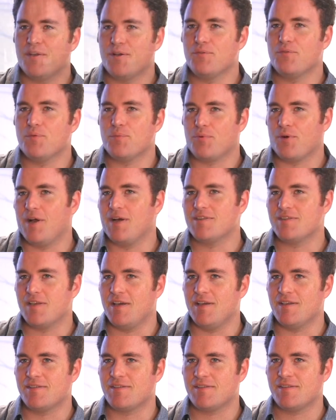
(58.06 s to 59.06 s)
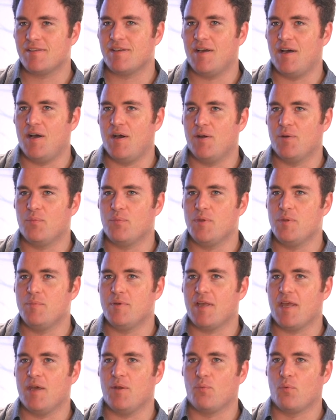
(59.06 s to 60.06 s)
interview process, we
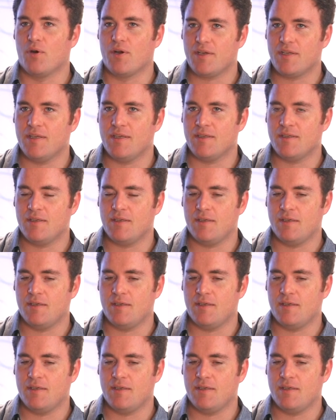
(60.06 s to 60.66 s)
began working,